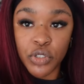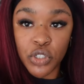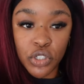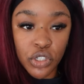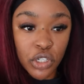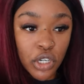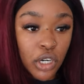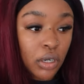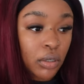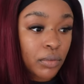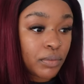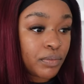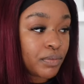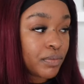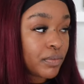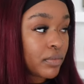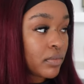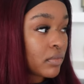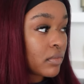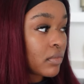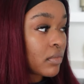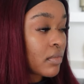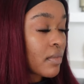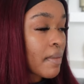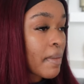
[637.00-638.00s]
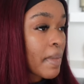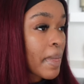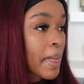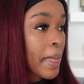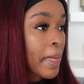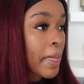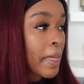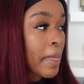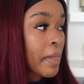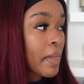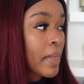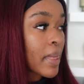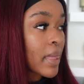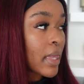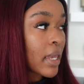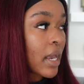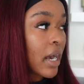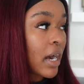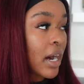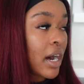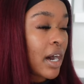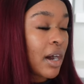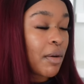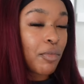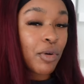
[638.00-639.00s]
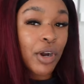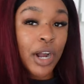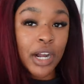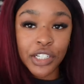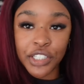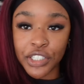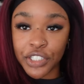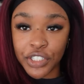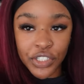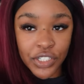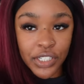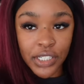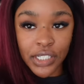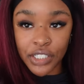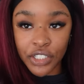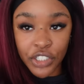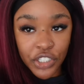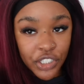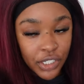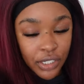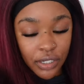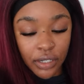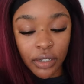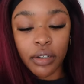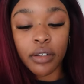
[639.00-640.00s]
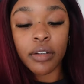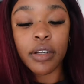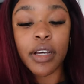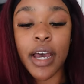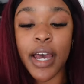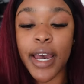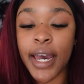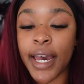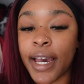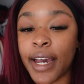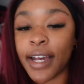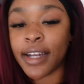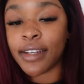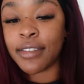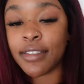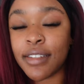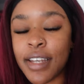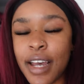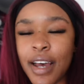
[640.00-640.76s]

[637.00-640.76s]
so we're actually just gonna chill and